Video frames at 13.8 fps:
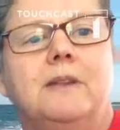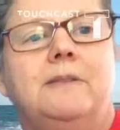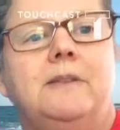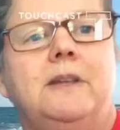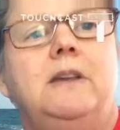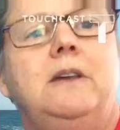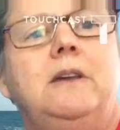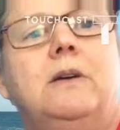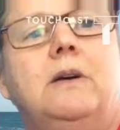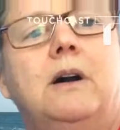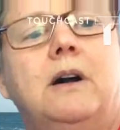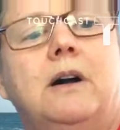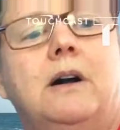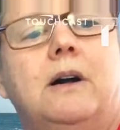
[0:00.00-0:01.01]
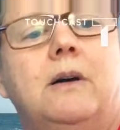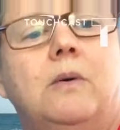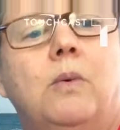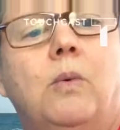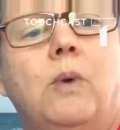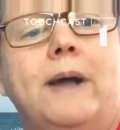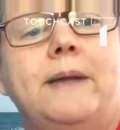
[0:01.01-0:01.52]
the
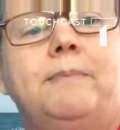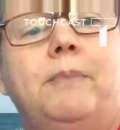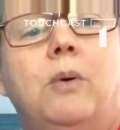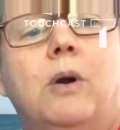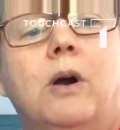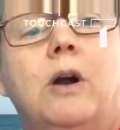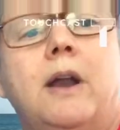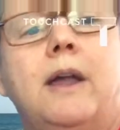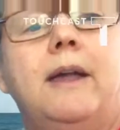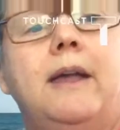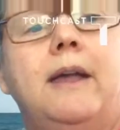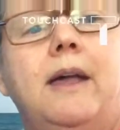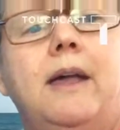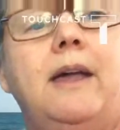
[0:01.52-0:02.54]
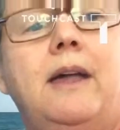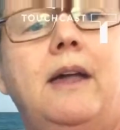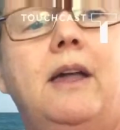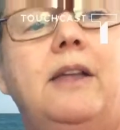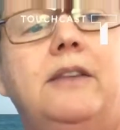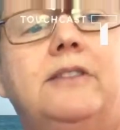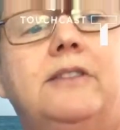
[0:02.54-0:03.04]
whiteboard
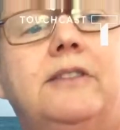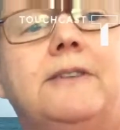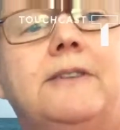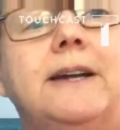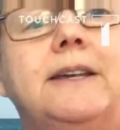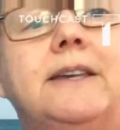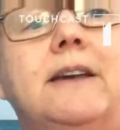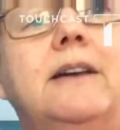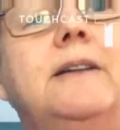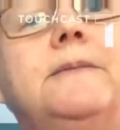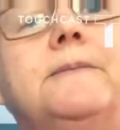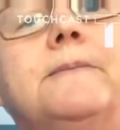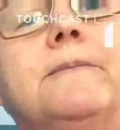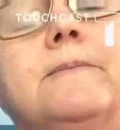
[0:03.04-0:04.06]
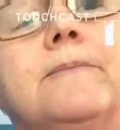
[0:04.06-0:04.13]
and see if I can